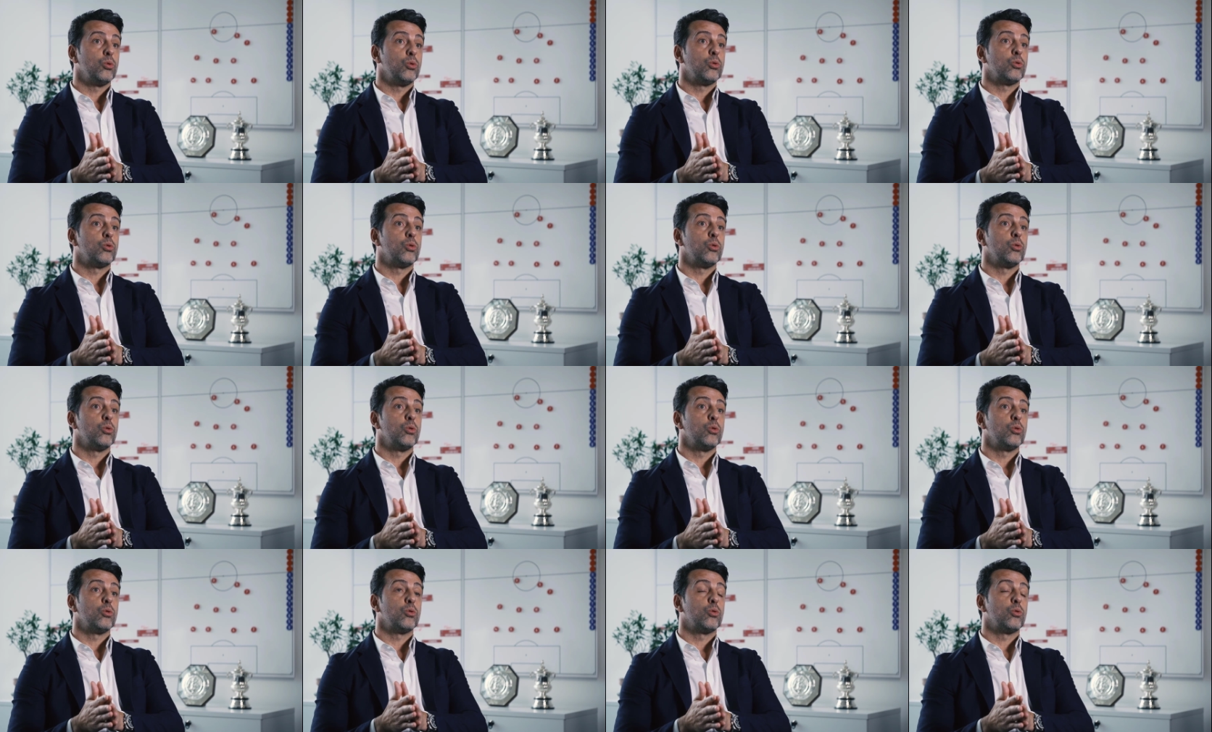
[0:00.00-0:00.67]

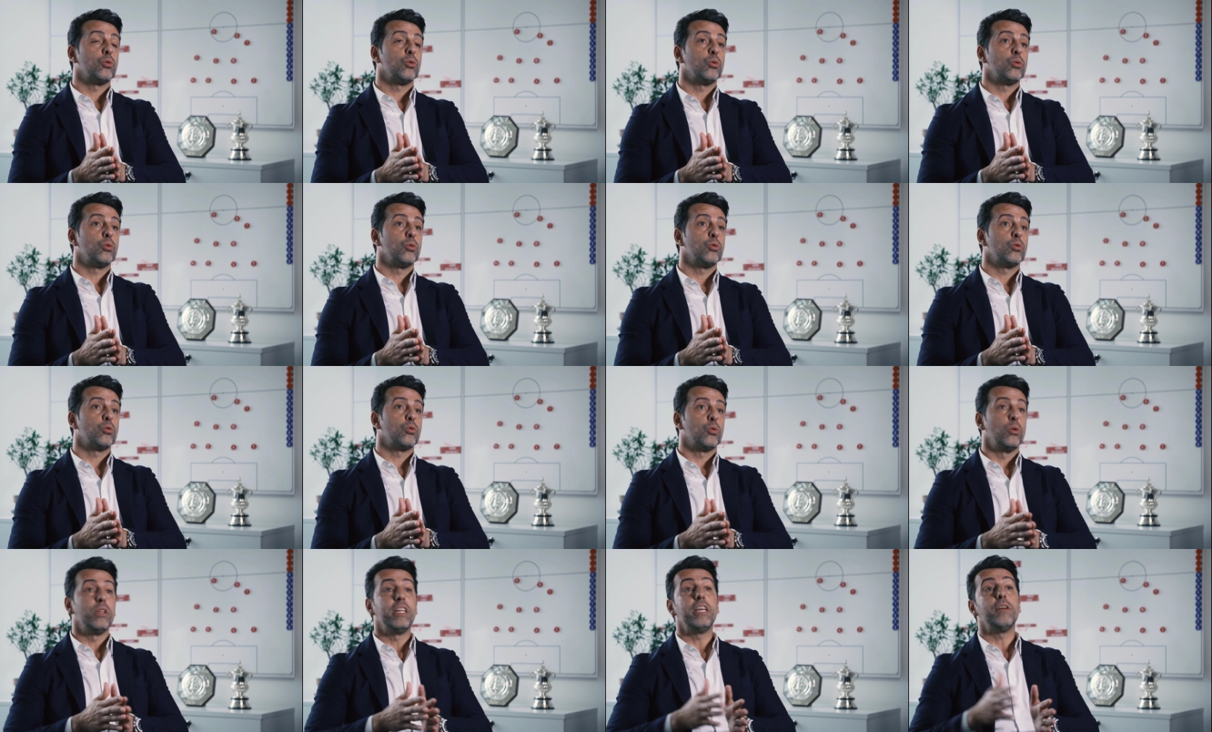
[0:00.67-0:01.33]
to, to,
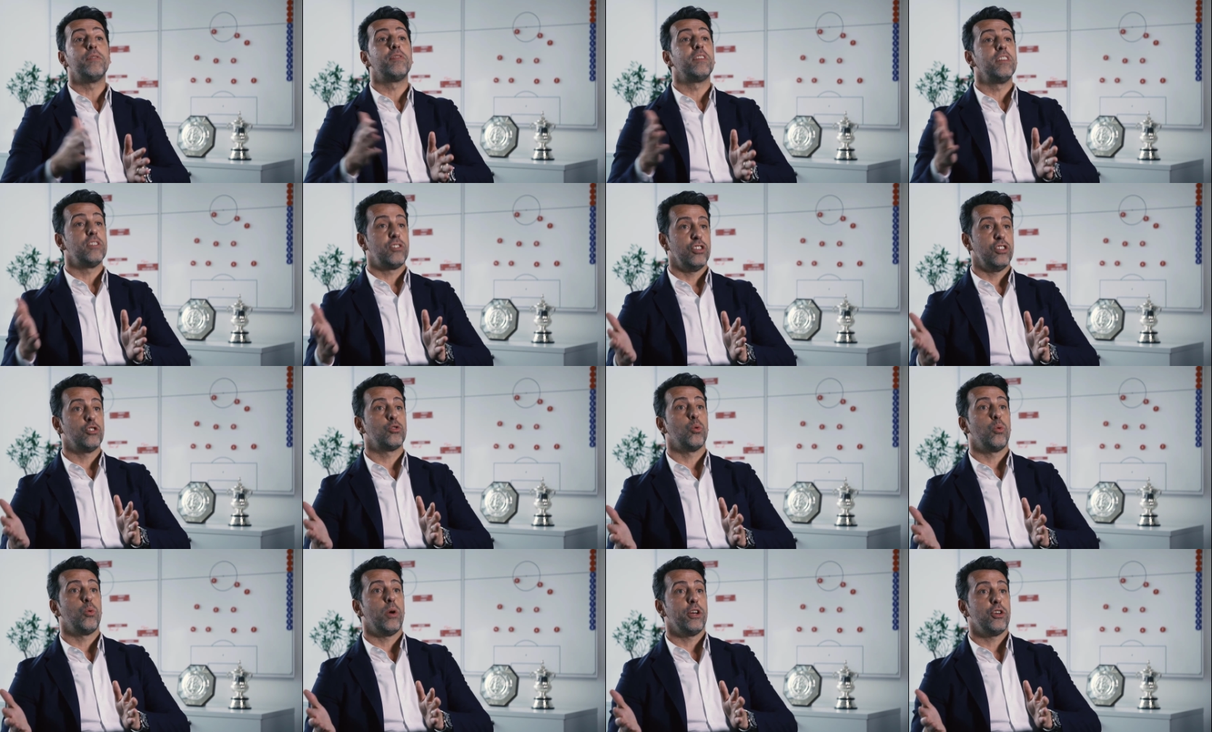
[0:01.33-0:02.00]
to leave this
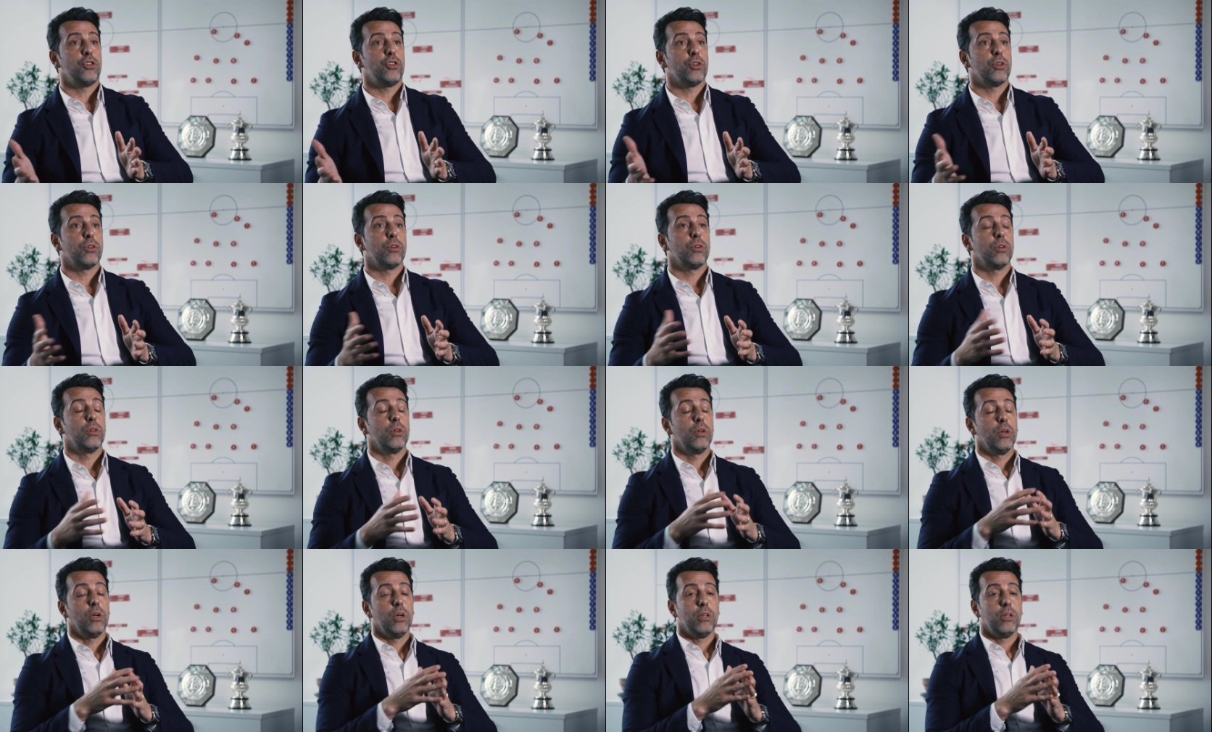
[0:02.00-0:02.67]
situation.
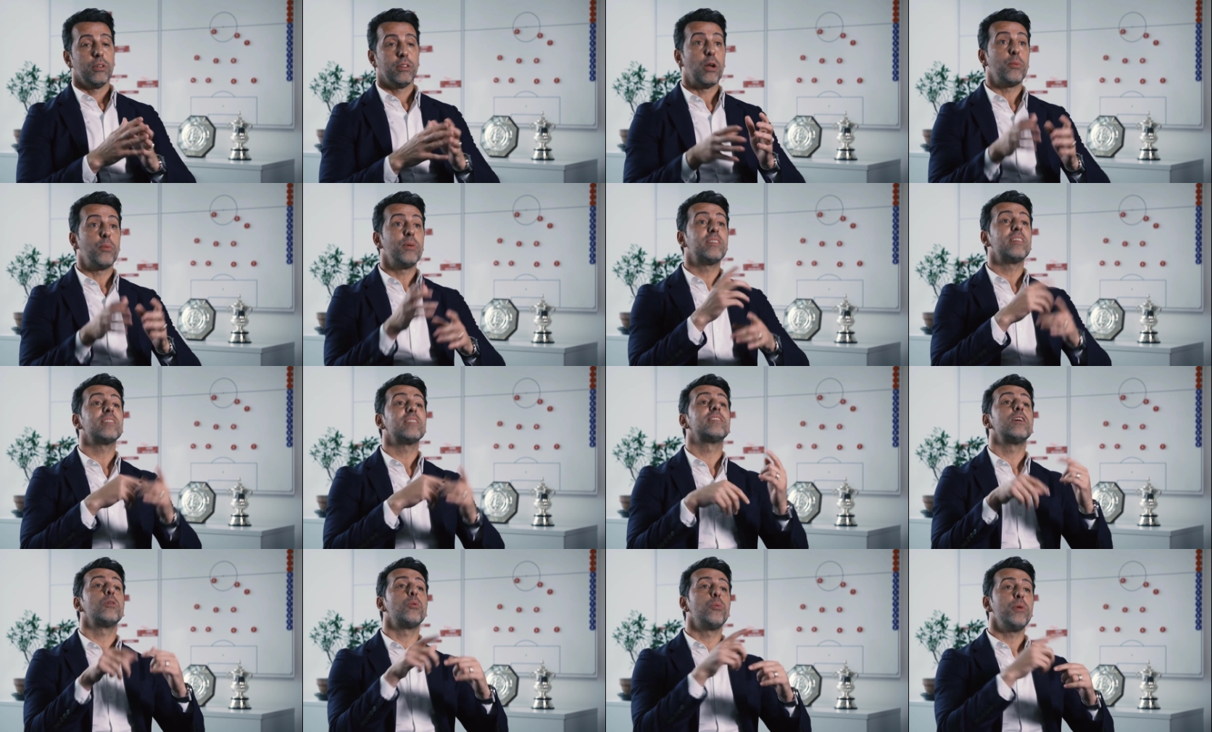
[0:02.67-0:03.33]
There
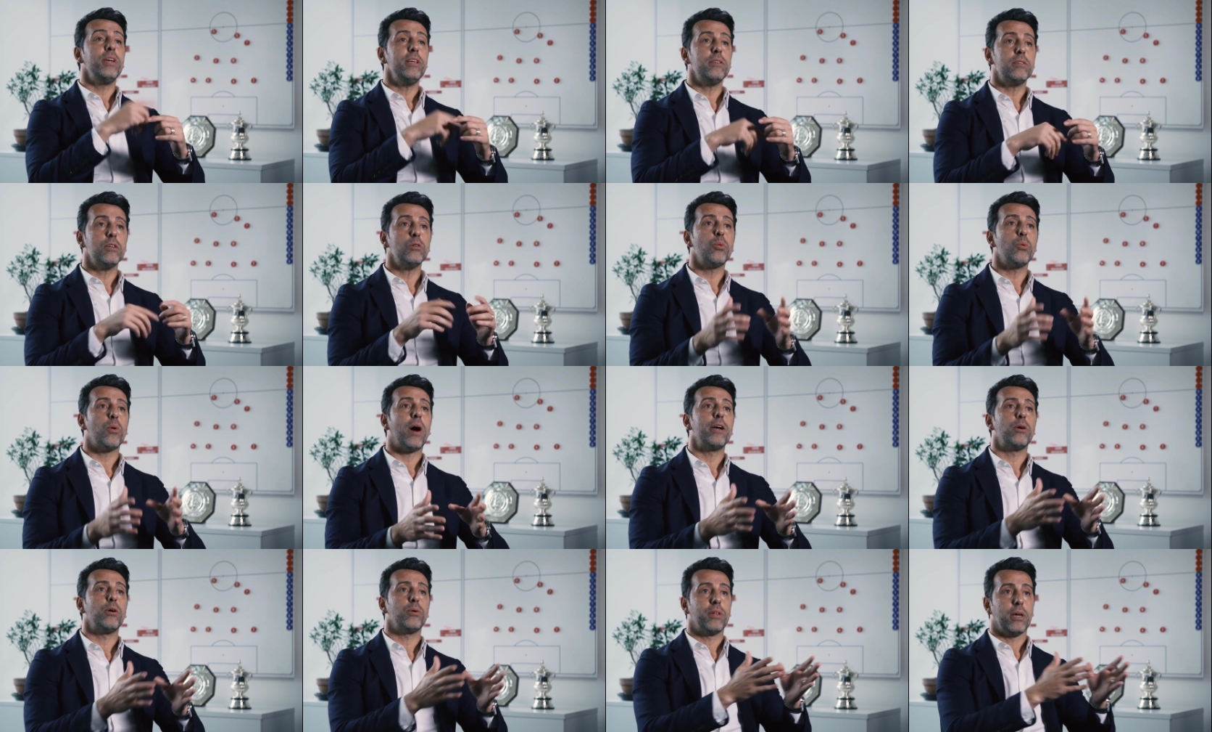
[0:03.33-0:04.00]
is some reason
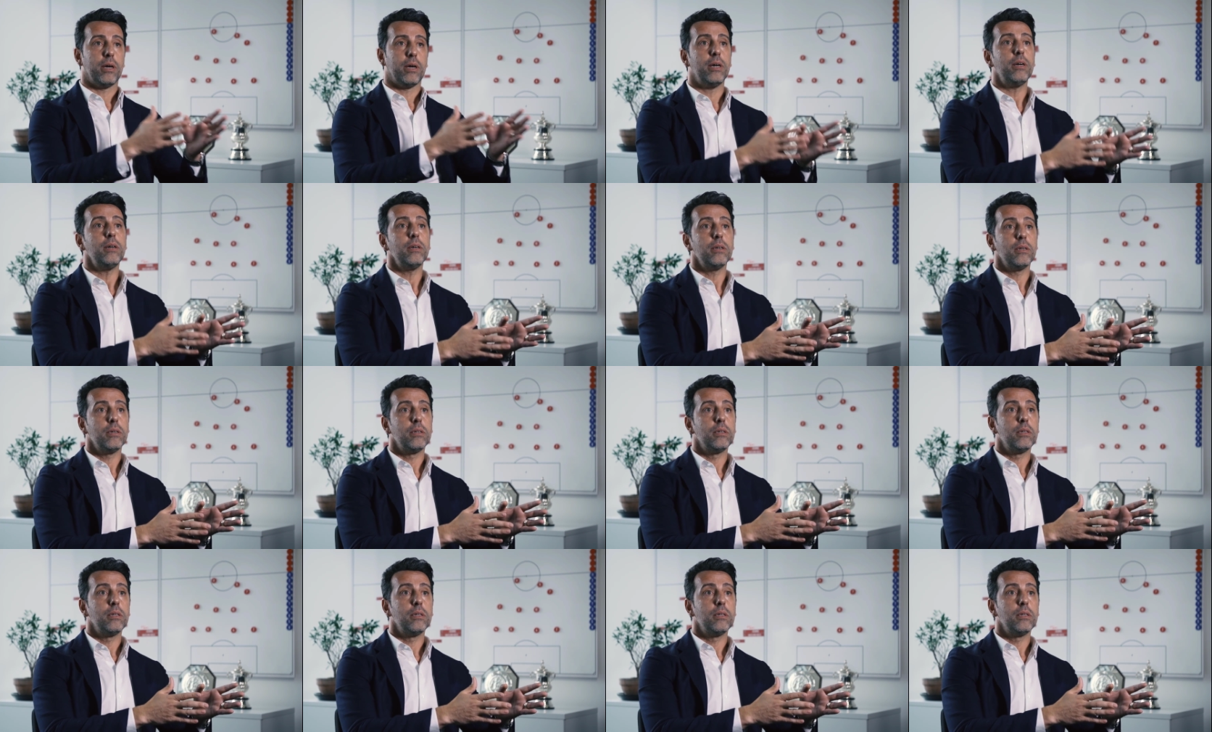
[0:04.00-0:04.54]
why you're there.